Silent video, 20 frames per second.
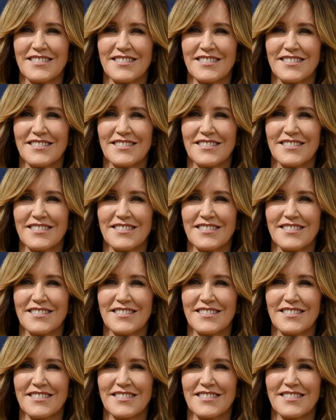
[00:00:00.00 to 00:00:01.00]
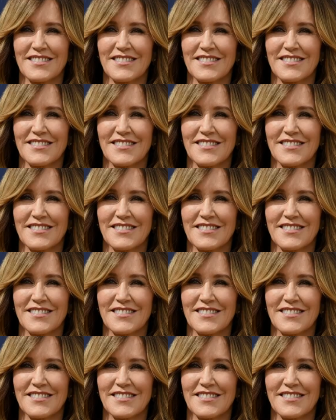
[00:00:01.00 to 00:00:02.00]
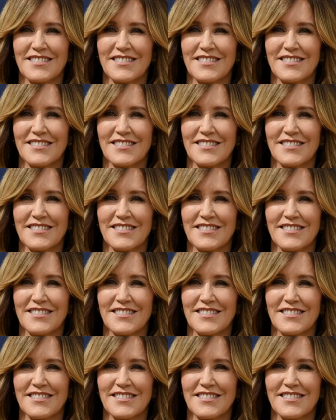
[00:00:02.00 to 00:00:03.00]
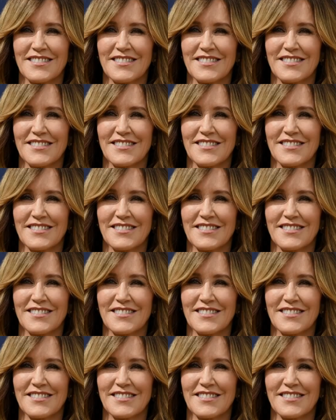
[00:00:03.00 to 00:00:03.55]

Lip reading: (silent)